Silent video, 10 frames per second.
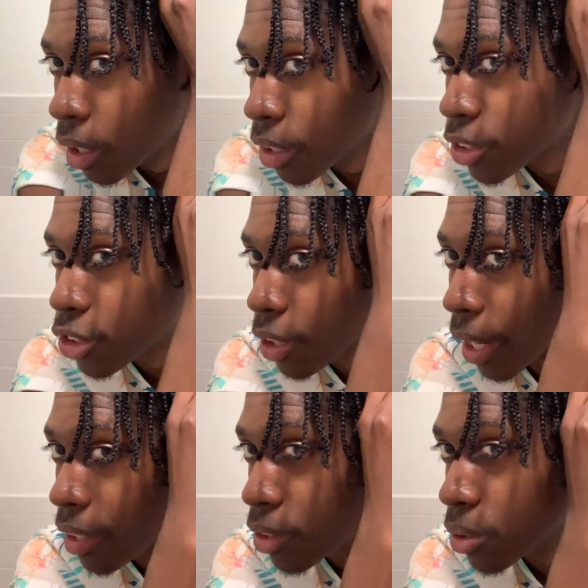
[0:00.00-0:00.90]
is
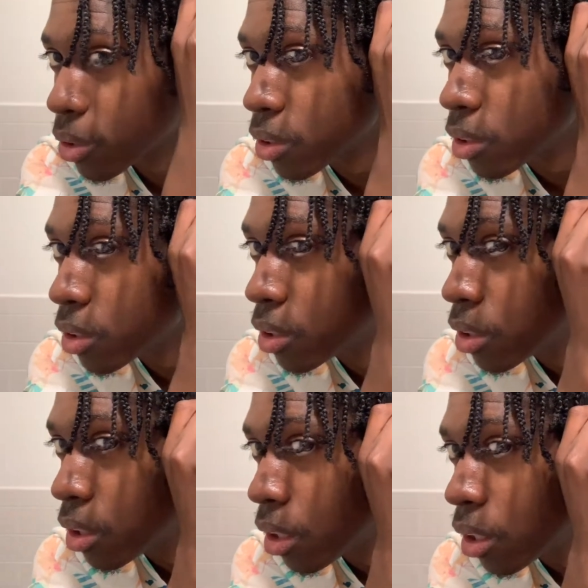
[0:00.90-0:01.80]
trying to
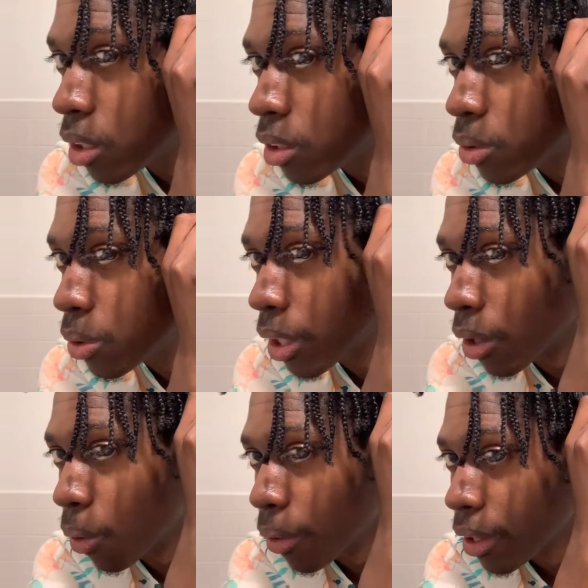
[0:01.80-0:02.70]
do
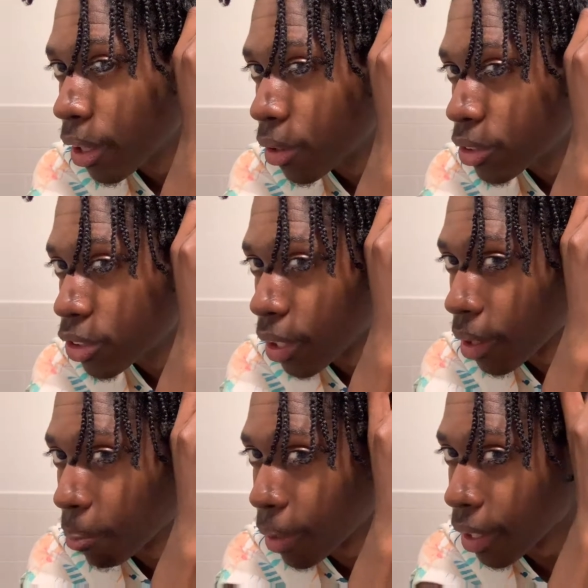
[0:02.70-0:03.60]
their own hair or just trying
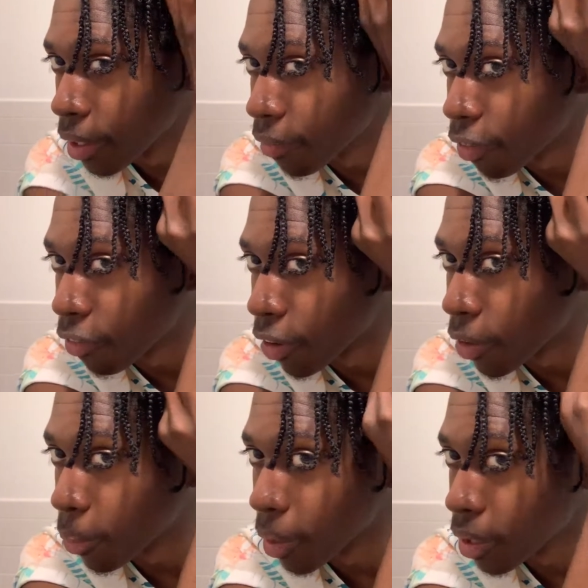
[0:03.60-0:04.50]
to braid it for
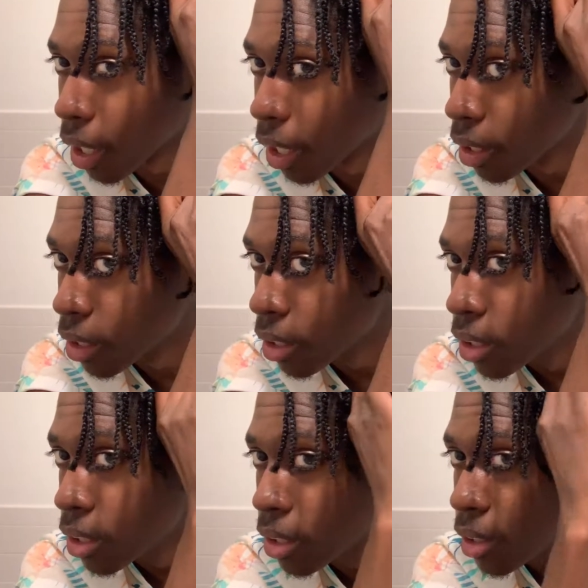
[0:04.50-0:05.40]
fun or whatnot,
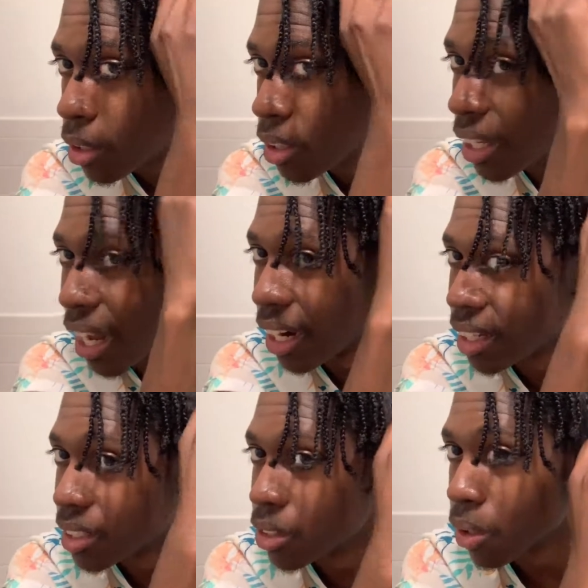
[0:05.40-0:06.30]
they at
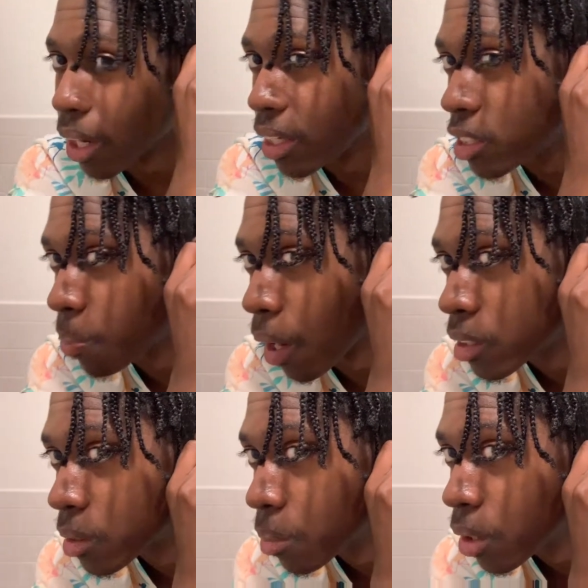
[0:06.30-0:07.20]
least know that it's
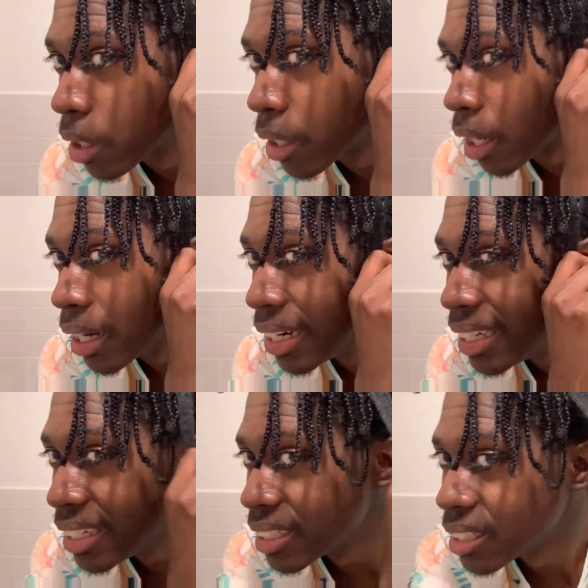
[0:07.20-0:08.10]
possible, at
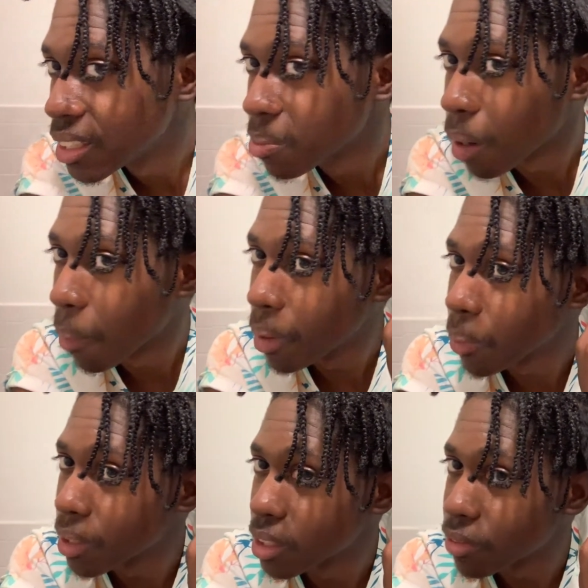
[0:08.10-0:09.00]
least probably
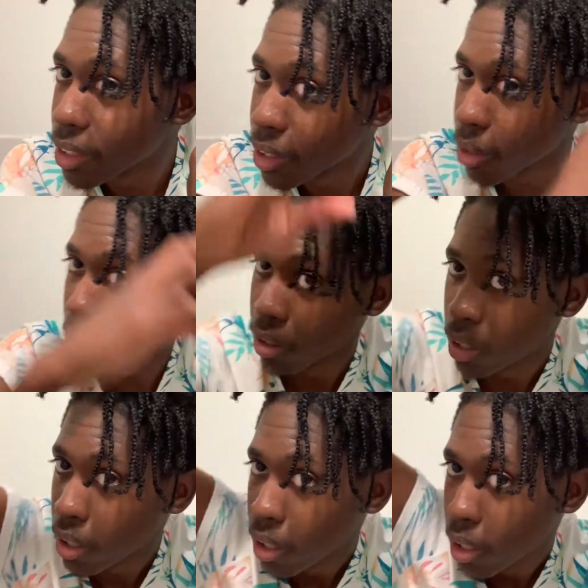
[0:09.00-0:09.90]
with this video
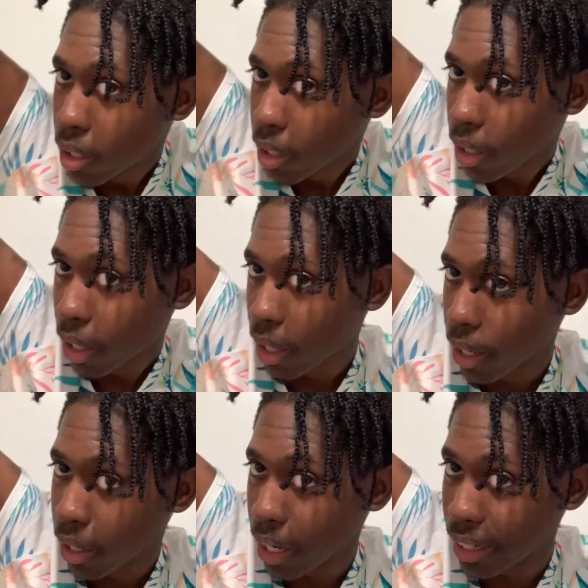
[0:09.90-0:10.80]
can
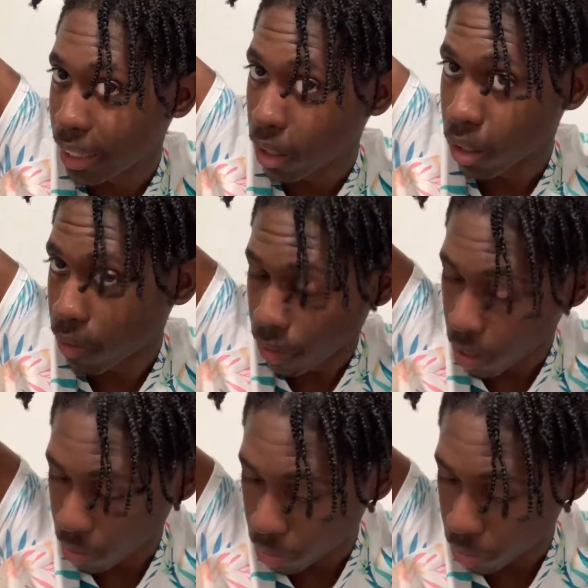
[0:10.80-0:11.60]
get an idea of how